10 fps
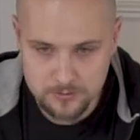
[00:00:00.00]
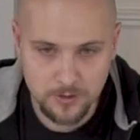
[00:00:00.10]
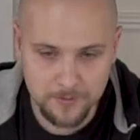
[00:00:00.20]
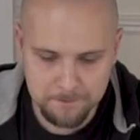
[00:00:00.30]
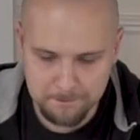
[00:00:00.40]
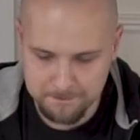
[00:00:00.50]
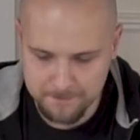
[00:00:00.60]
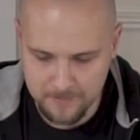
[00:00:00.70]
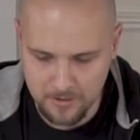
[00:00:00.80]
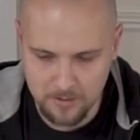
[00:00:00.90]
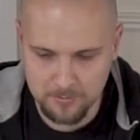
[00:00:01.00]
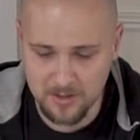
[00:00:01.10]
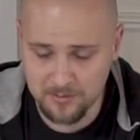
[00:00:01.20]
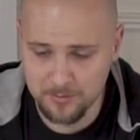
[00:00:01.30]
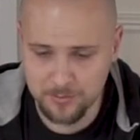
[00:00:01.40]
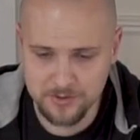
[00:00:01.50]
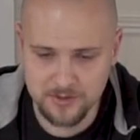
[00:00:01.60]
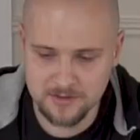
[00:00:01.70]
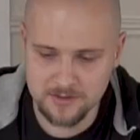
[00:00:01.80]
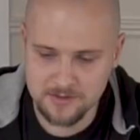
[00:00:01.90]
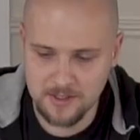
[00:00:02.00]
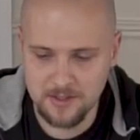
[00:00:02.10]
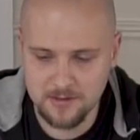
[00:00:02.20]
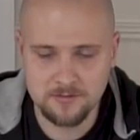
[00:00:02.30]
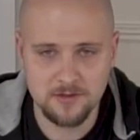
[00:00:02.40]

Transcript: So. Um, I'm going to put these inside